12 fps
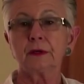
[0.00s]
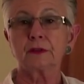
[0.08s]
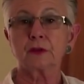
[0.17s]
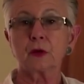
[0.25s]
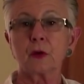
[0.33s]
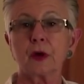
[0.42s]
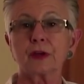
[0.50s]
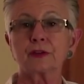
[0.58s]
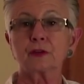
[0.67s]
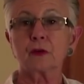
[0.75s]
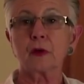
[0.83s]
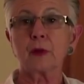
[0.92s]
so I
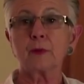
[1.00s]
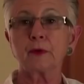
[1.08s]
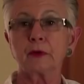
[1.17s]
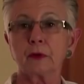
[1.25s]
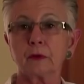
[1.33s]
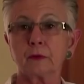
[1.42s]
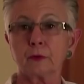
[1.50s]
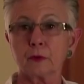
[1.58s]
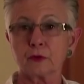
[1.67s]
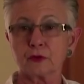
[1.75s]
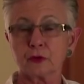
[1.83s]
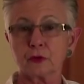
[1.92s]
scrubbed
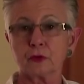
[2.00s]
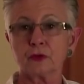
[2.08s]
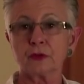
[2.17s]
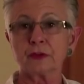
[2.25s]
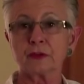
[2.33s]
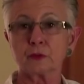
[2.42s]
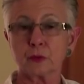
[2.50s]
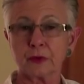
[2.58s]
for the surgeons,